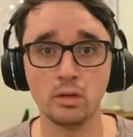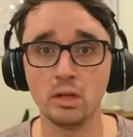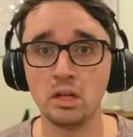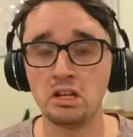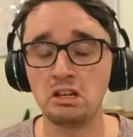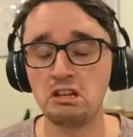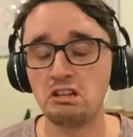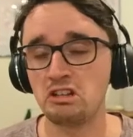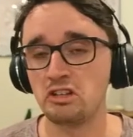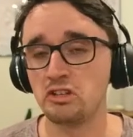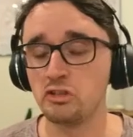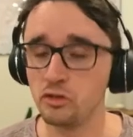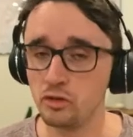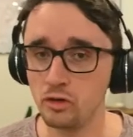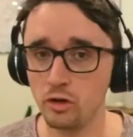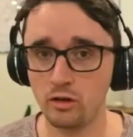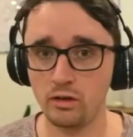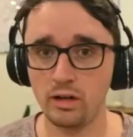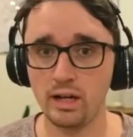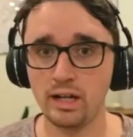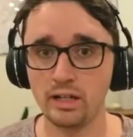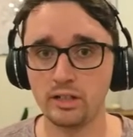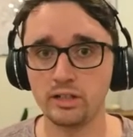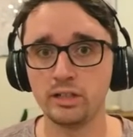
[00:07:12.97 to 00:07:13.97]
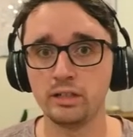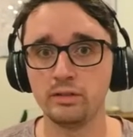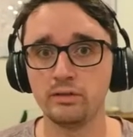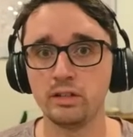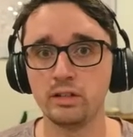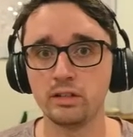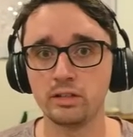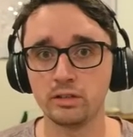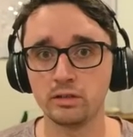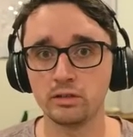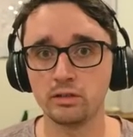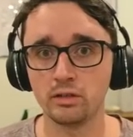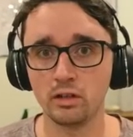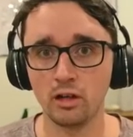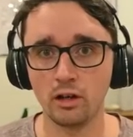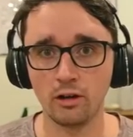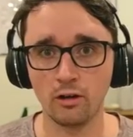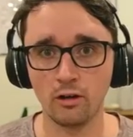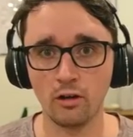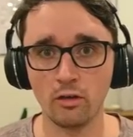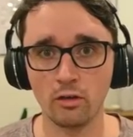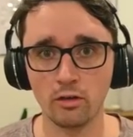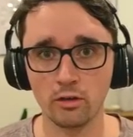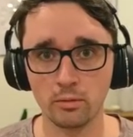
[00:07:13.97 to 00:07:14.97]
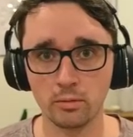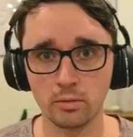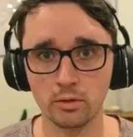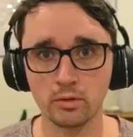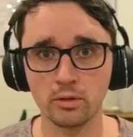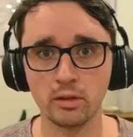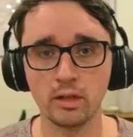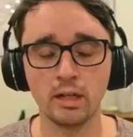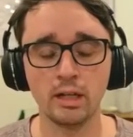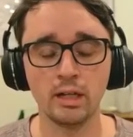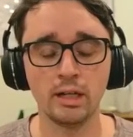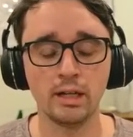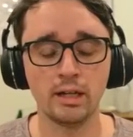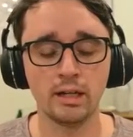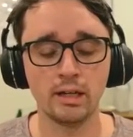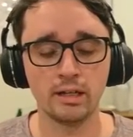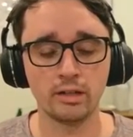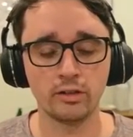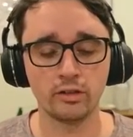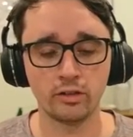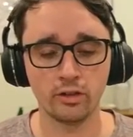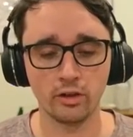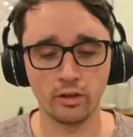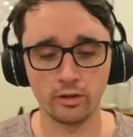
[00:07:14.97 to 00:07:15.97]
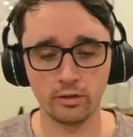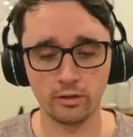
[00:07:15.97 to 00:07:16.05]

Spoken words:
He's not actually very good on the ball. So,